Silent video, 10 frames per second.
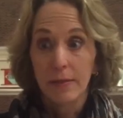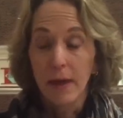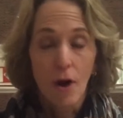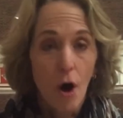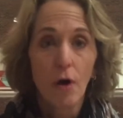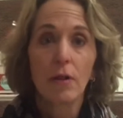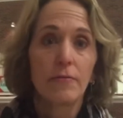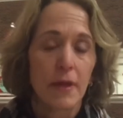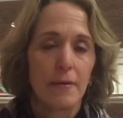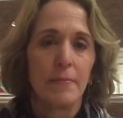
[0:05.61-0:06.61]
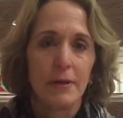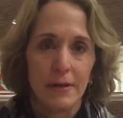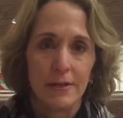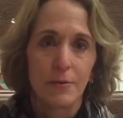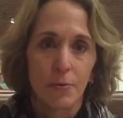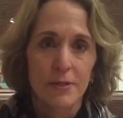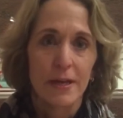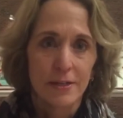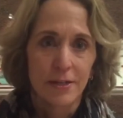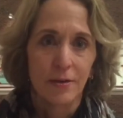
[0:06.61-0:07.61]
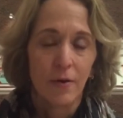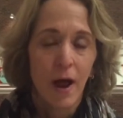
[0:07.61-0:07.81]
in that all of them need to present to.